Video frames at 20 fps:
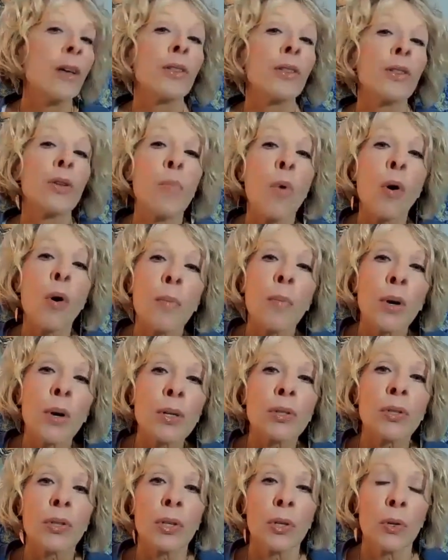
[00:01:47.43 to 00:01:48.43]
the more
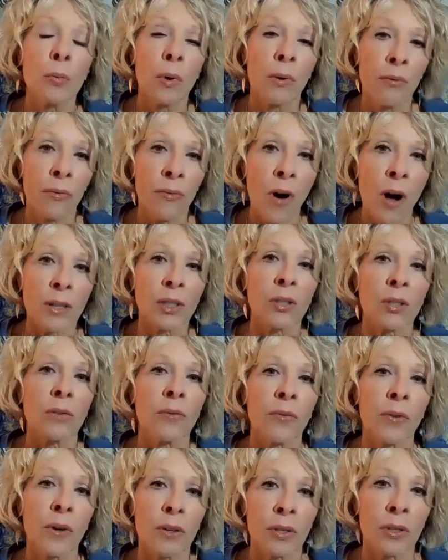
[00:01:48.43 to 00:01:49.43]
mercy you will foster
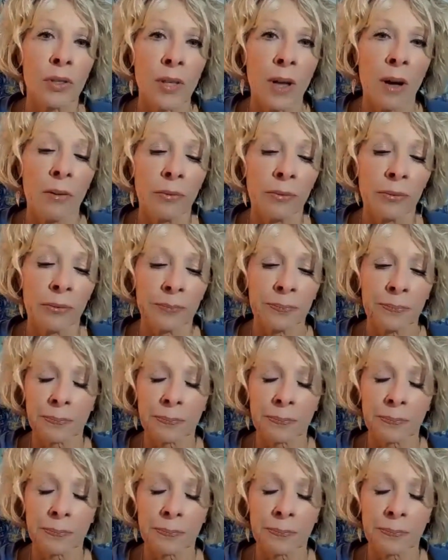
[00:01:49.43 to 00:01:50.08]
for yourself.